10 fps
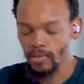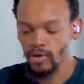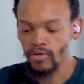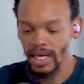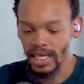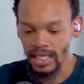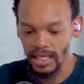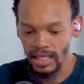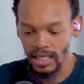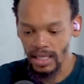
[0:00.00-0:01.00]

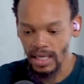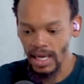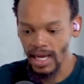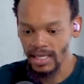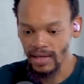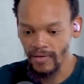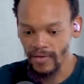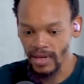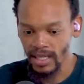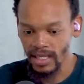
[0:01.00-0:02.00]
parades as
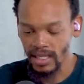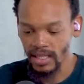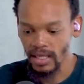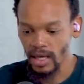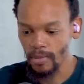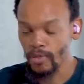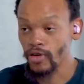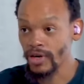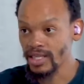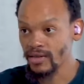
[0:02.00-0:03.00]
if it is a
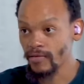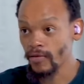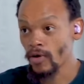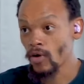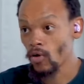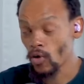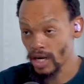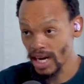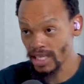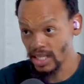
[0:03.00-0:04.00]
progressive
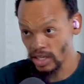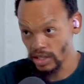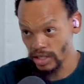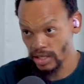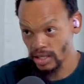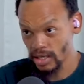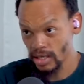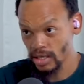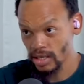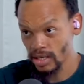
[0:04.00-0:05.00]
organization.
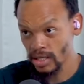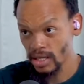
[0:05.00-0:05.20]
Kante.